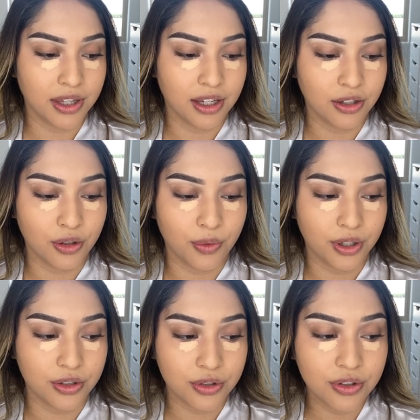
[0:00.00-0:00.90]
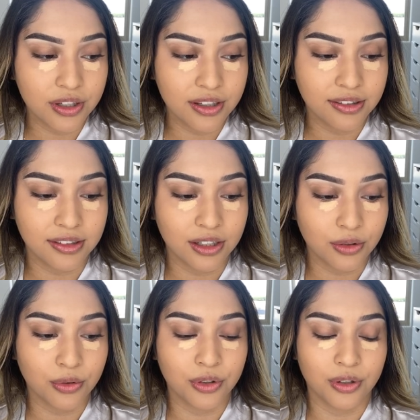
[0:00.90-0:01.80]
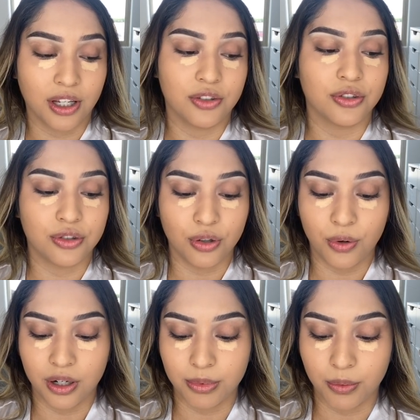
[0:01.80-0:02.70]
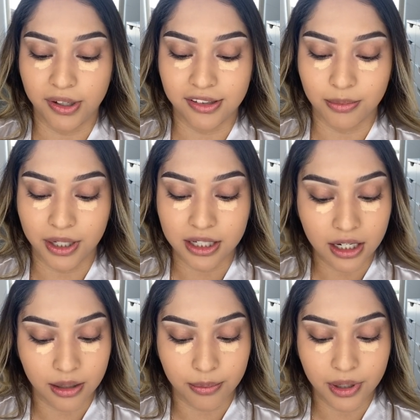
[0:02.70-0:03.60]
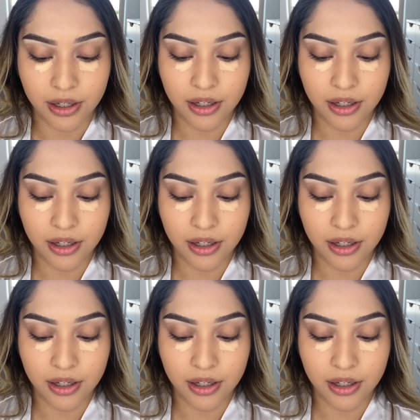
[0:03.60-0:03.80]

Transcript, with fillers: that you don't want to do this and I told her I just don't want to be wasting my time